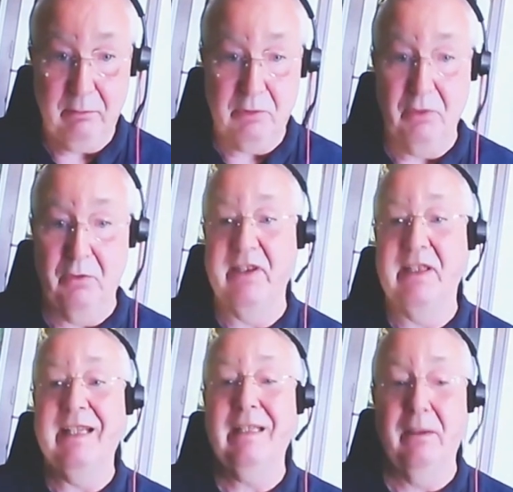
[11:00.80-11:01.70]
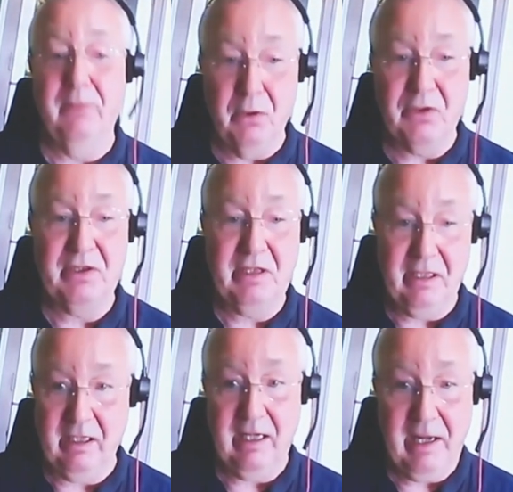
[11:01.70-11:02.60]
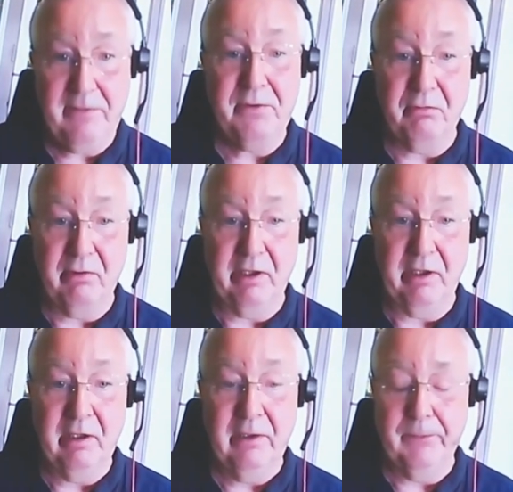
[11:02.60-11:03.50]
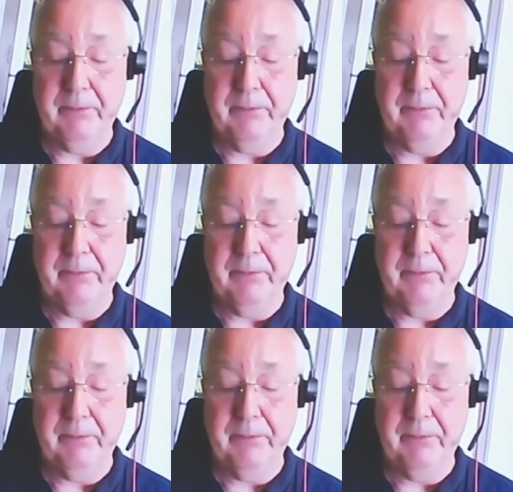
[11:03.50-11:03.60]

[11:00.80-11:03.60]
out, and there's little of us kind of left, really.